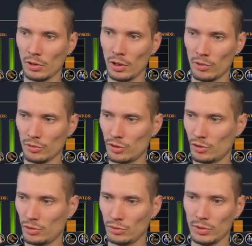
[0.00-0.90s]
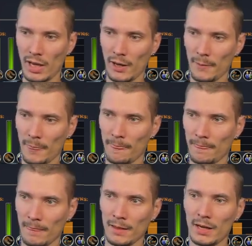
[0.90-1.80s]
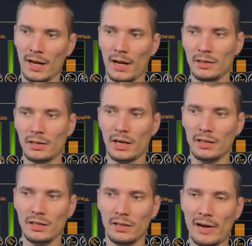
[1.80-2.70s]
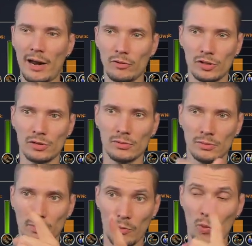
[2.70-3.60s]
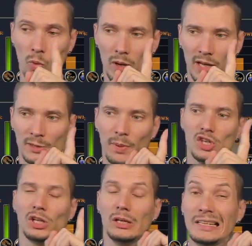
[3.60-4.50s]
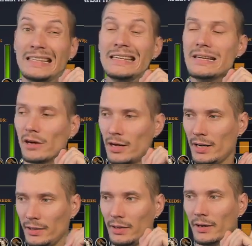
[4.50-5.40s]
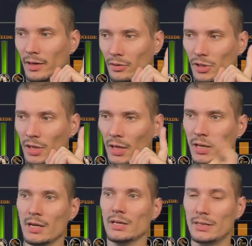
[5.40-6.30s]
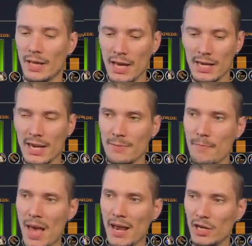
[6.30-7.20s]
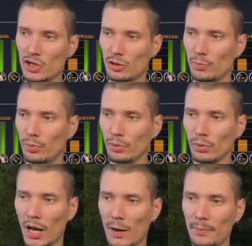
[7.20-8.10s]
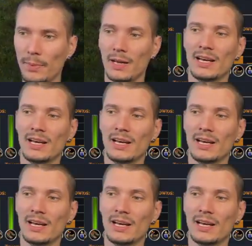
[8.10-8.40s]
close to the hunting grounds, especially deer hunting grounds, they can manage to pull up